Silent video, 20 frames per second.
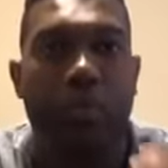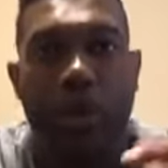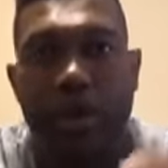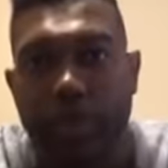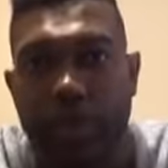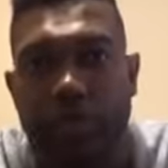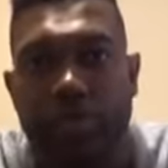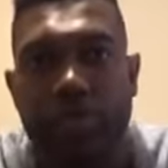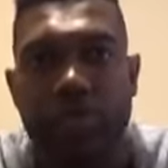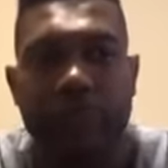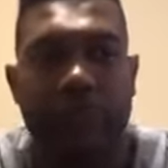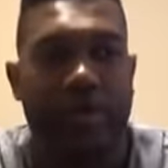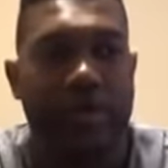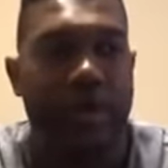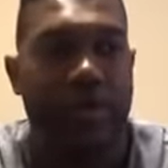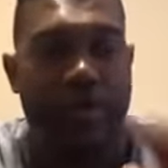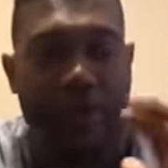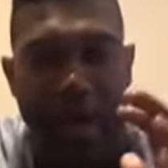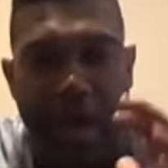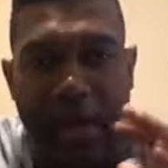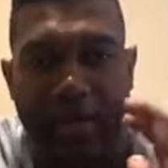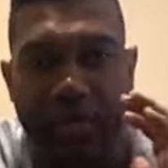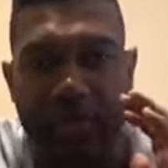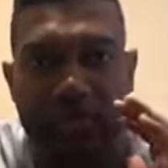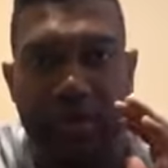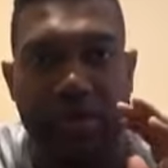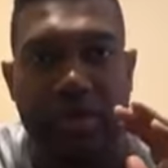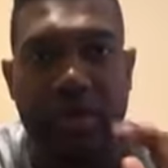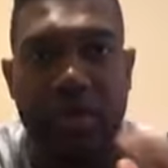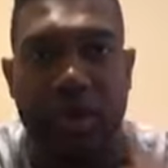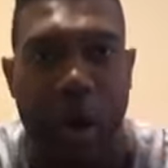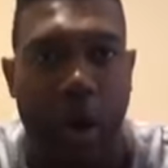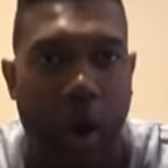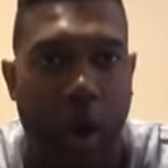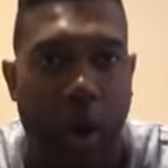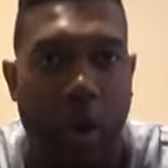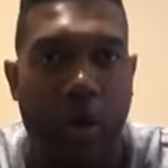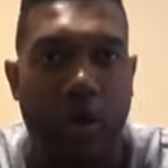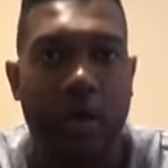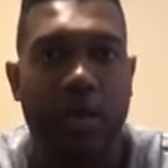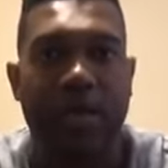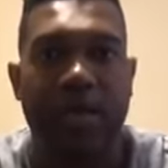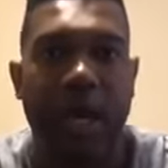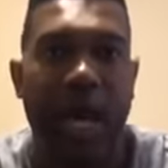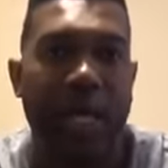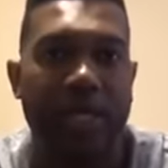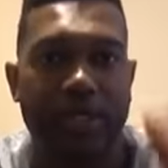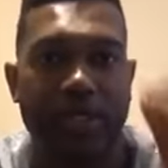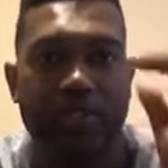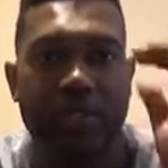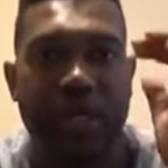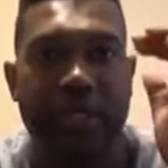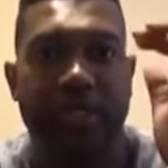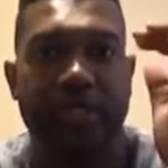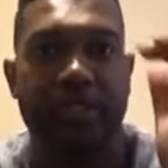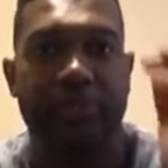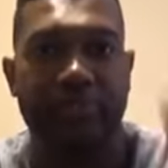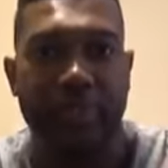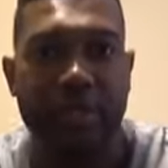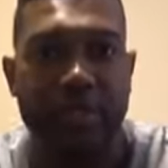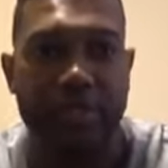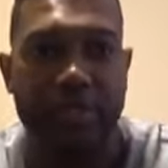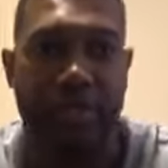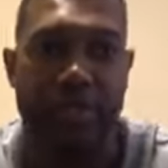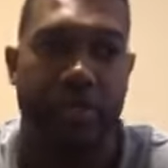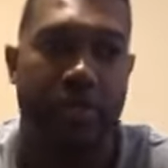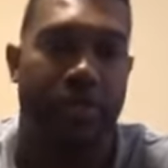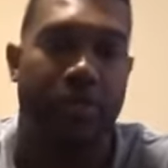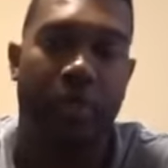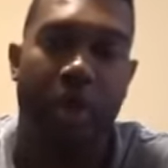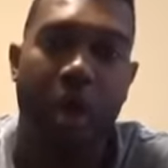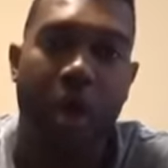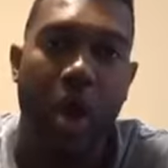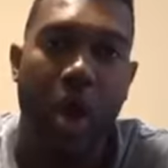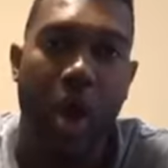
What are you doing right now? God is trying to call. God is trying to speak to you.